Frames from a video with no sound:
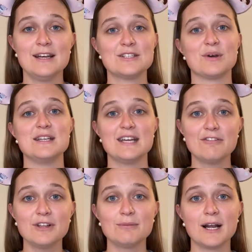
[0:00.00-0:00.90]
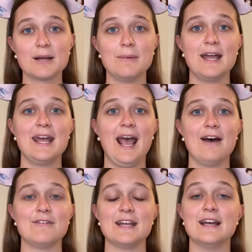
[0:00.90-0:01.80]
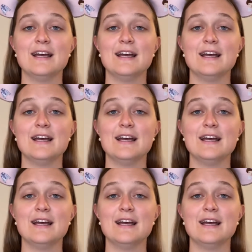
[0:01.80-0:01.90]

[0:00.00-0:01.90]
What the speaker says: So I definitely recommend having